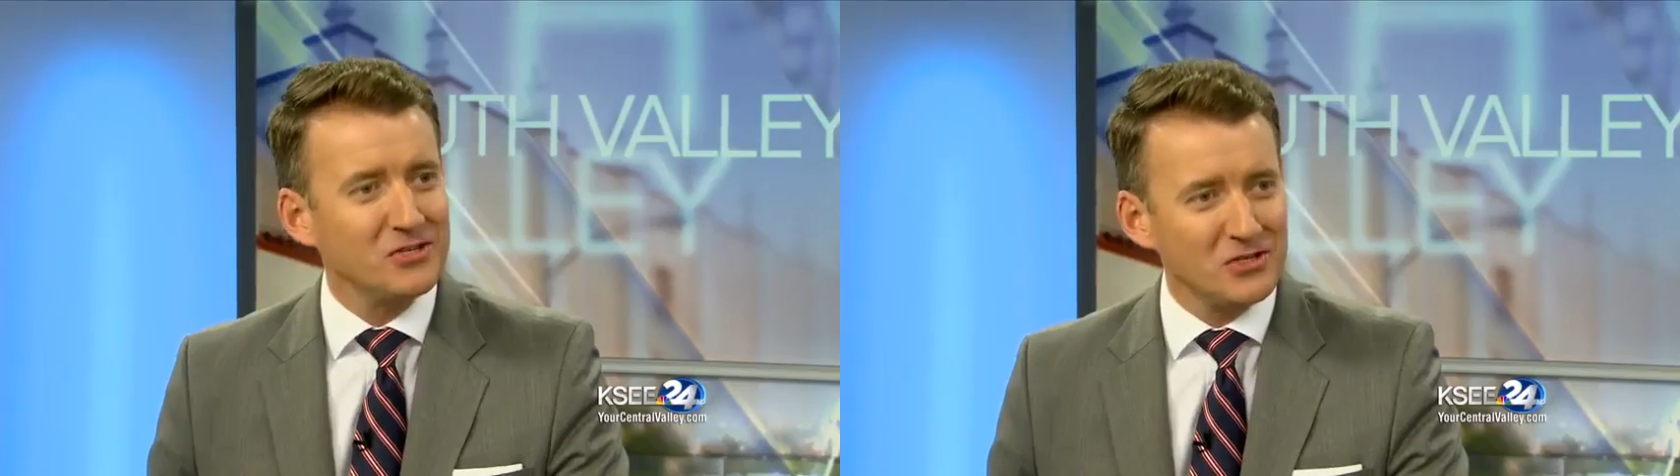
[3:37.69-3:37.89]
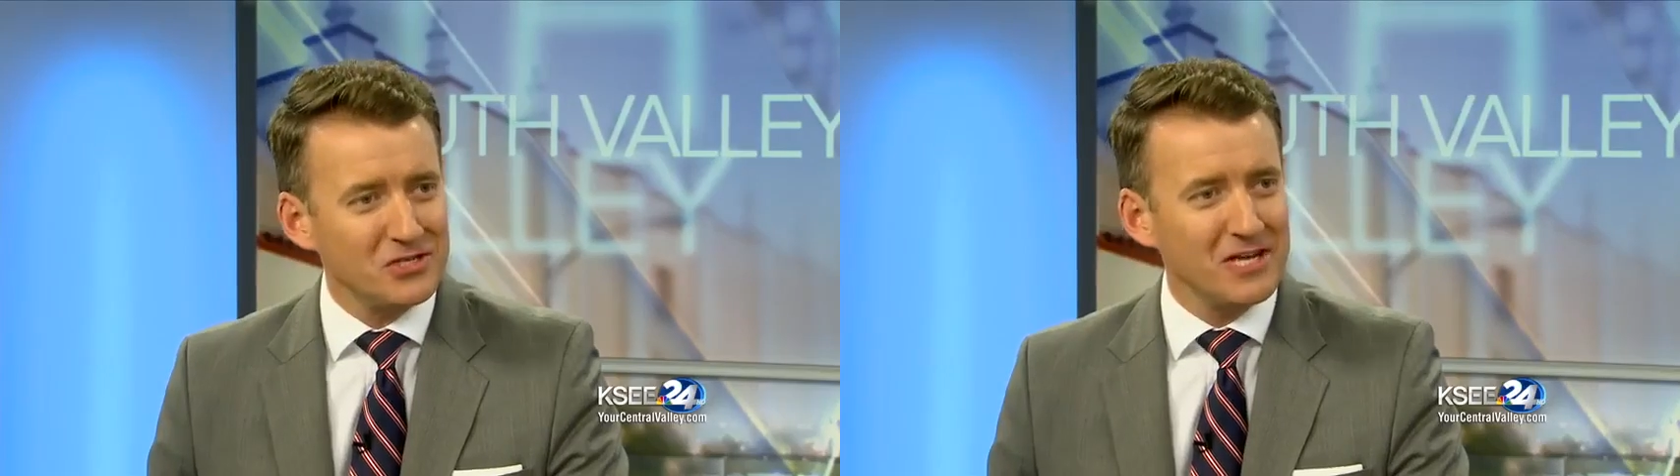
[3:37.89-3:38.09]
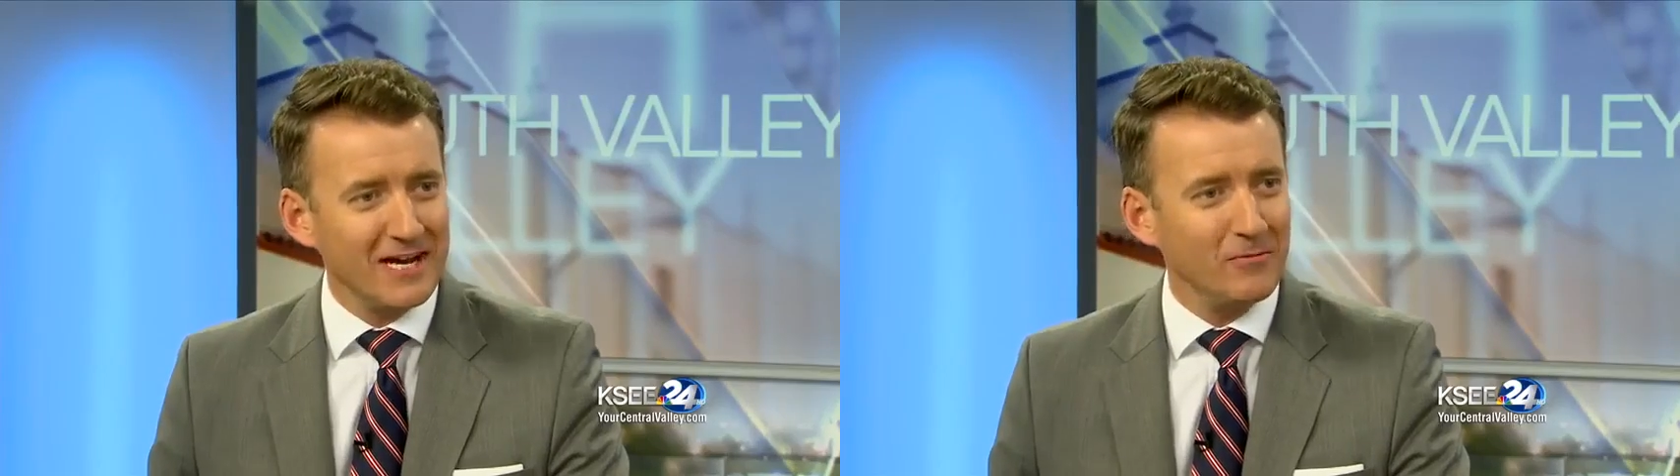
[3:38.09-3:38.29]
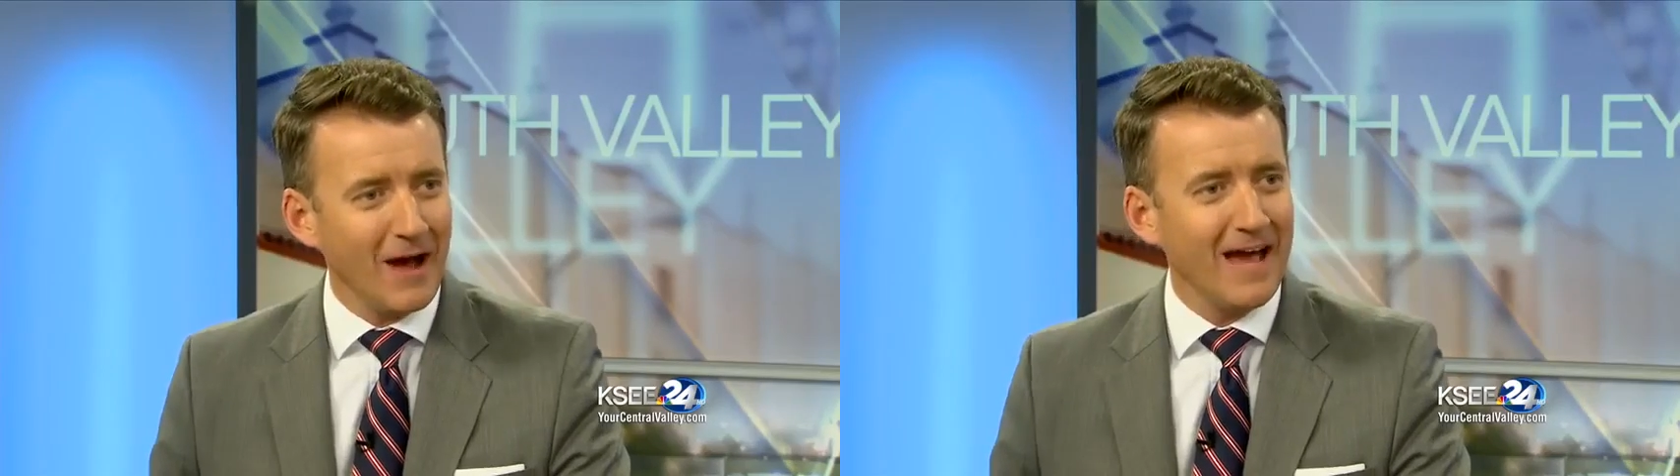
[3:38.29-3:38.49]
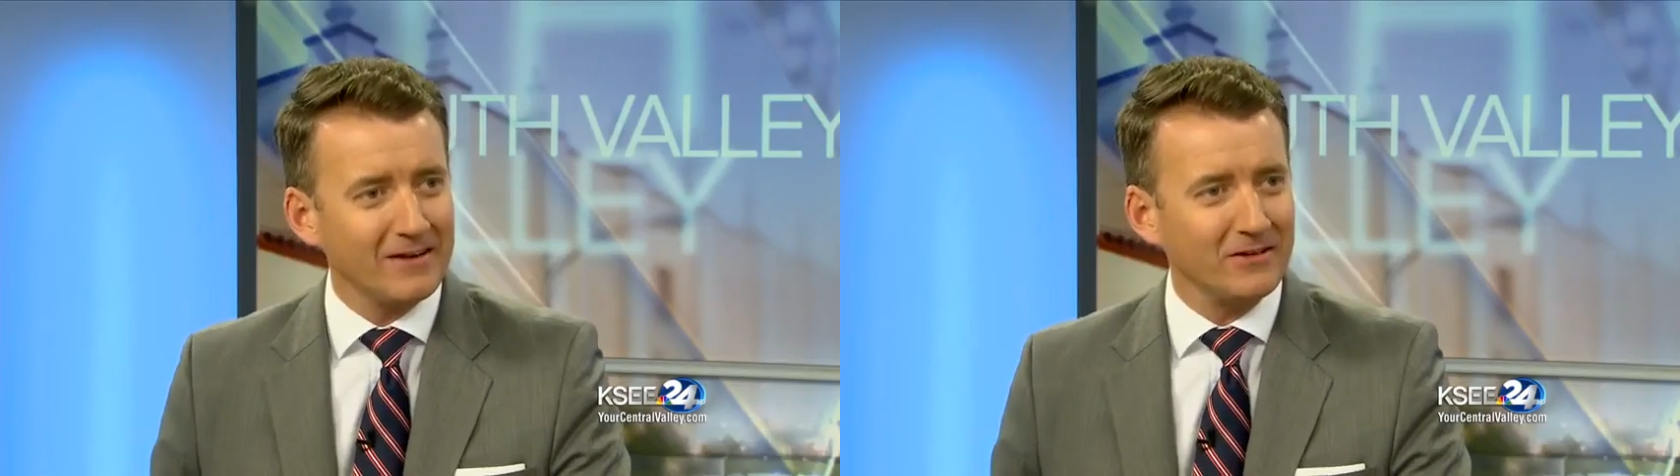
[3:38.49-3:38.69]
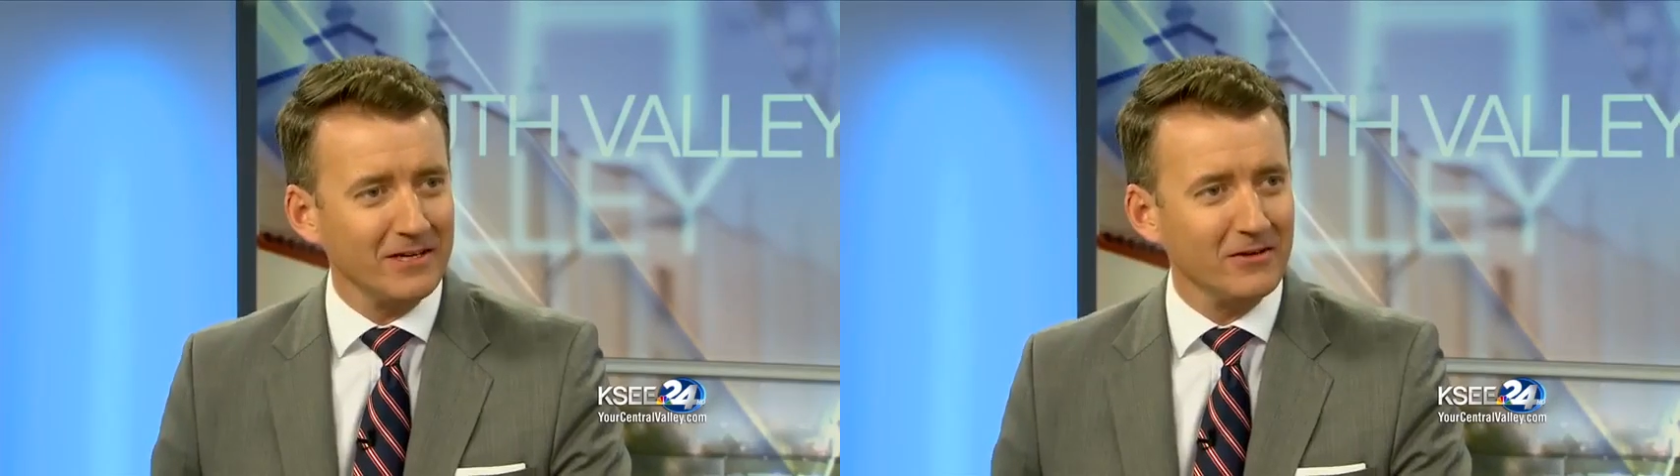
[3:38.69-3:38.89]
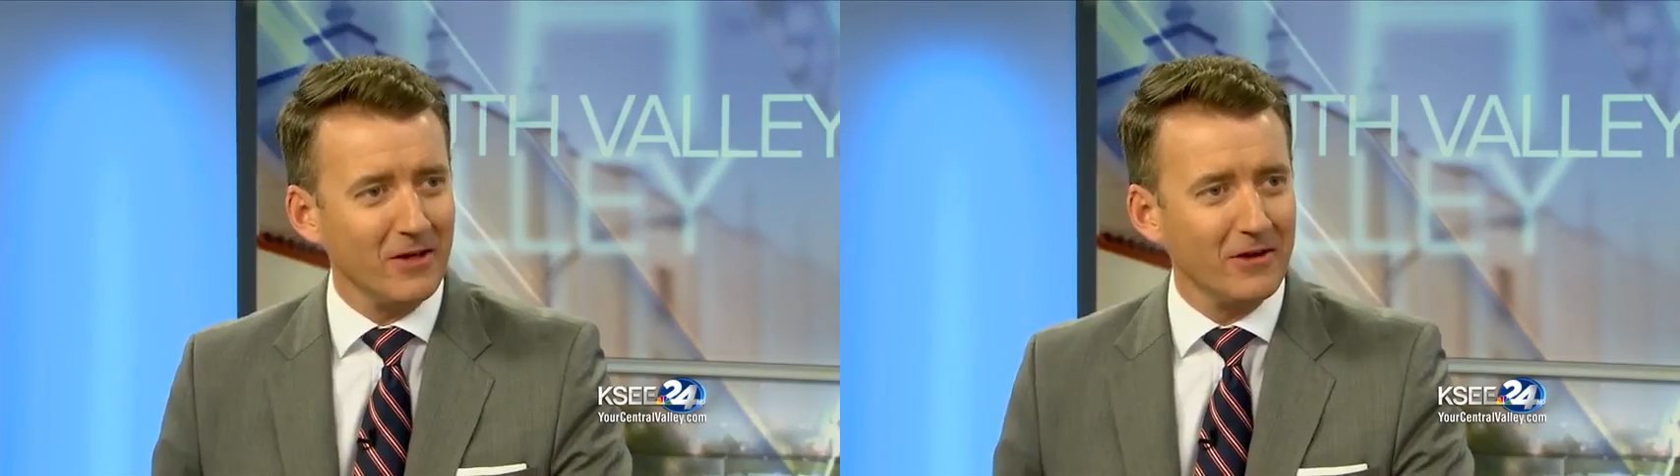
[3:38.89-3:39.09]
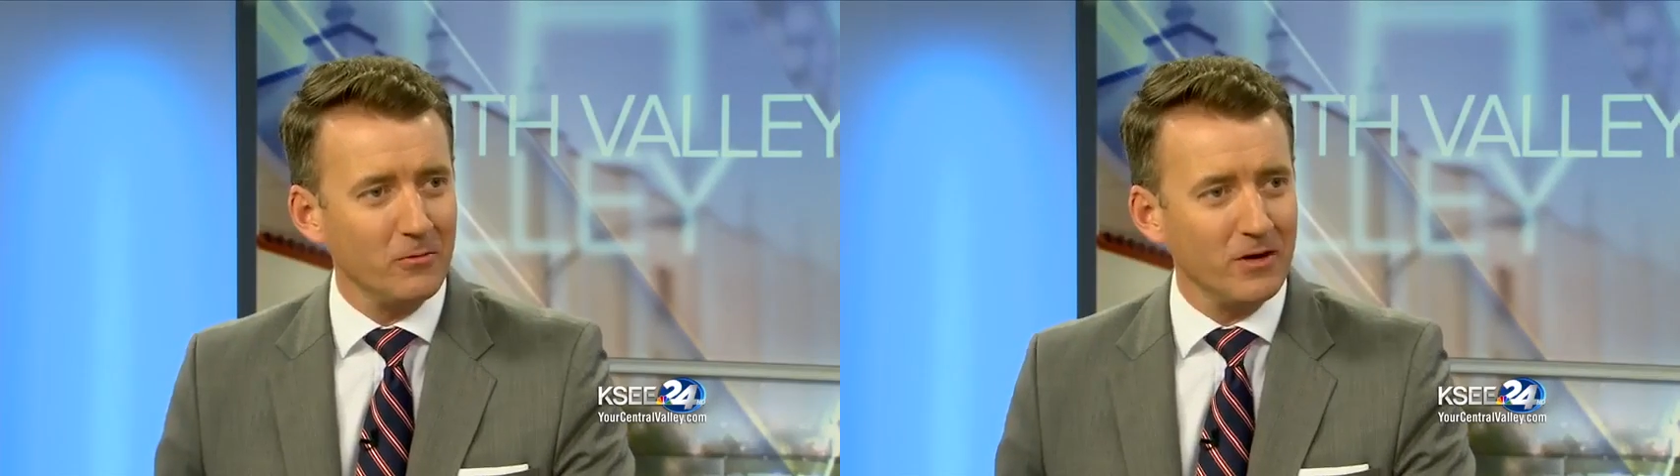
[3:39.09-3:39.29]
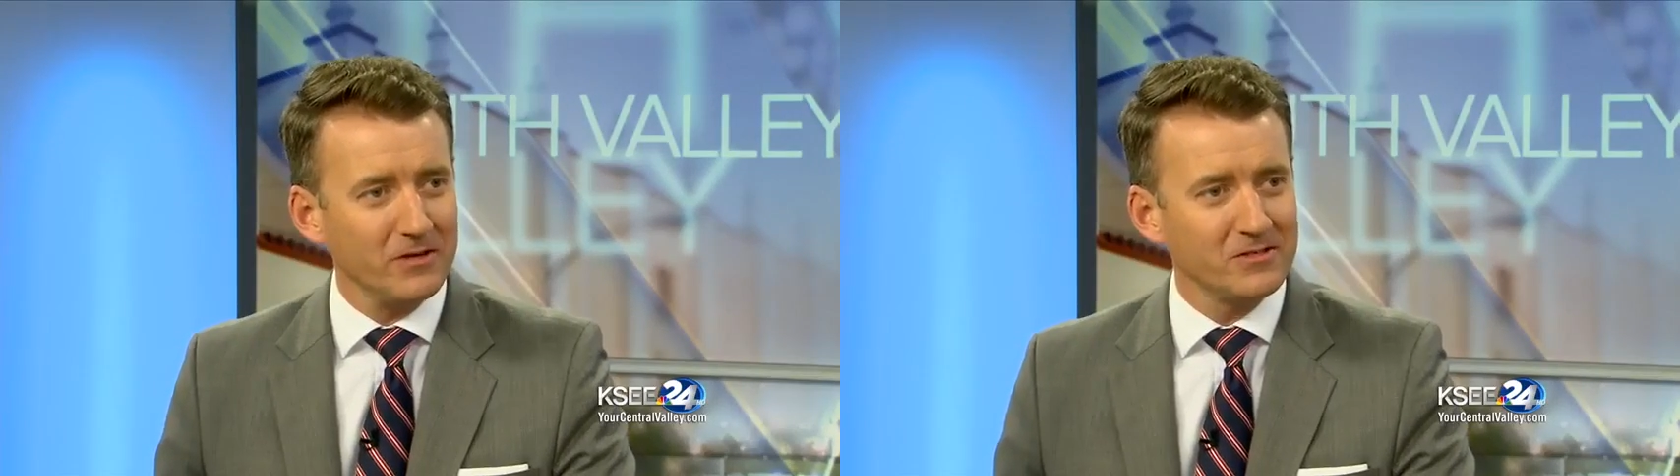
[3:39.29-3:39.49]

the state radically in a lot of ways.